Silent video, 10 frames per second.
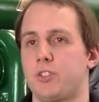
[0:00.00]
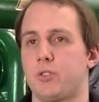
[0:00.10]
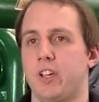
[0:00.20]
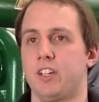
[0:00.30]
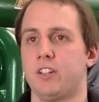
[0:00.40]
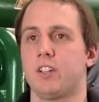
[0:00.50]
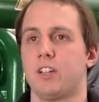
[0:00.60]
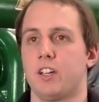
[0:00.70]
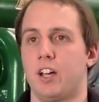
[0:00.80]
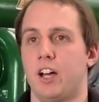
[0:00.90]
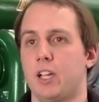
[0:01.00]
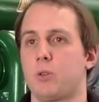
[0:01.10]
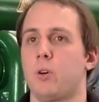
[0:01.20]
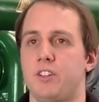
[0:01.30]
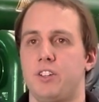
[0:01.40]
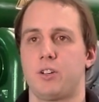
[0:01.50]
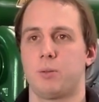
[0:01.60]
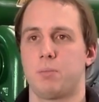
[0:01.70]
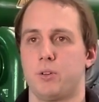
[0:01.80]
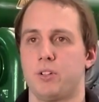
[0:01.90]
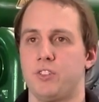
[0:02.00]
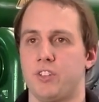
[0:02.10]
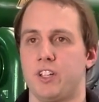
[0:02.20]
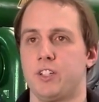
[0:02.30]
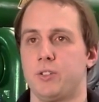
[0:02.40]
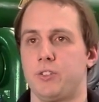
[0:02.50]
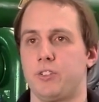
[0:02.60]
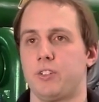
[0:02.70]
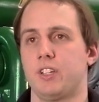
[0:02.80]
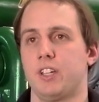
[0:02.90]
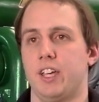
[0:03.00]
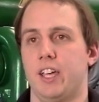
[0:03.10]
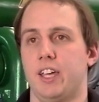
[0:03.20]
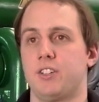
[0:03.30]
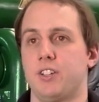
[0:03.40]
train, high quality components are used, and